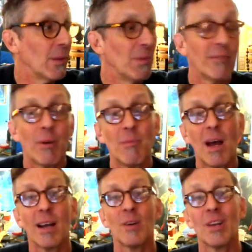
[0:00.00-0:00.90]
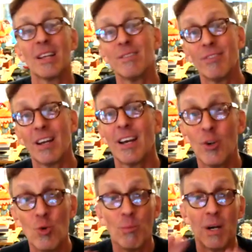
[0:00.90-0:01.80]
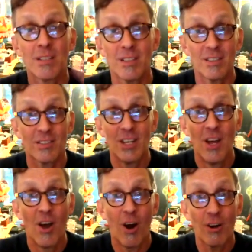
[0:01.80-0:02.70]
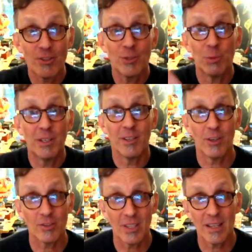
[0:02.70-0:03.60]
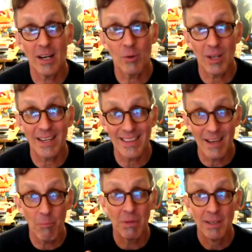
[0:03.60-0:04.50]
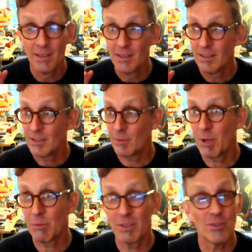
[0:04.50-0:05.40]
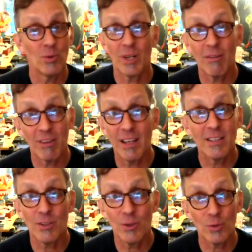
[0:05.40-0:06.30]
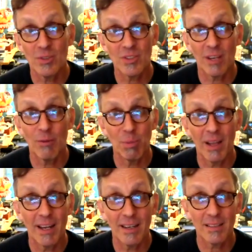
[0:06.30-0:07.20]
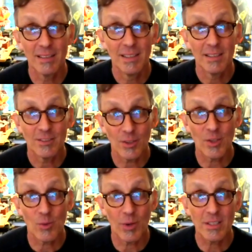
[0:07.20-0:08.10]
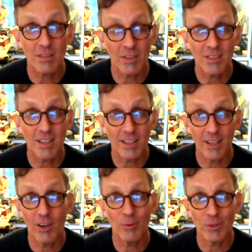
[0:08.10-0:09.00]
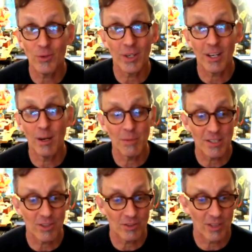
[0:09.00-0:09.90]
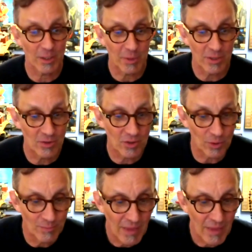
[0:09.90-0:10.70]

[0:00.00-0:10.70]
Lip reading: But if I'm not, I would like to find out who amongst us are superheroes, and then I would like them to be able to do whatever they do to save the planet, so that the rest of us can get on with doing comedy shows like we used to.